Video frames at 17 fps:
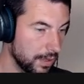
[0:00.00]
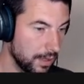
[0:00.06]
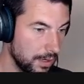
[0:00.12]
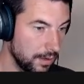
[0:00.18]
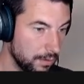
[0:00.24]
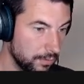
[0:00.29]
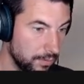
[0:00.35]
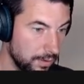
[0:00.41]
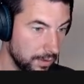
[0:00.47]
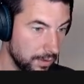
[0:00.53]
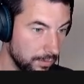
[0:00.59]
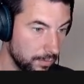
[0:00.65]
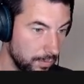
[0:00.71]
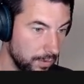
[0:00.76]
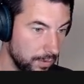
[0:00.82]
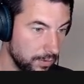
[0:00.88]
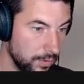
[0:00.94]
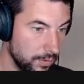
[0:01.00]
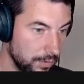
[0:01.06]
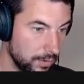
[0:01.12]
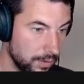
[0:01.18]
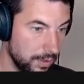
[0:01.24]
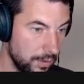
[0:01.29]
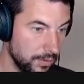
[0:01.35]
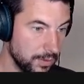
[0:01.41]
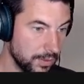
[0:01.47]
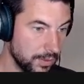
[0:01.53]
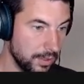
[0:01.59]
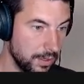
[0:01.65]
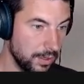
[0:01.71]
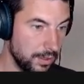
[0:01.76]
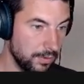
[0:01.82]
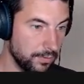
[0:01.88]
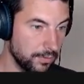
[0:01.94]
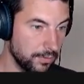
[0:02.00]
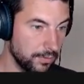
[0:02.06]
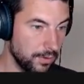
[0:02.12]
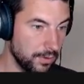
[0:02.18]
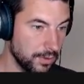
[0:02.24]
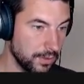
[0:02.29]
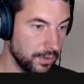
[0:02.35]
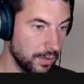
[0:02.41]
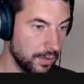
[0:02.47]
Not find more than cowsay, of course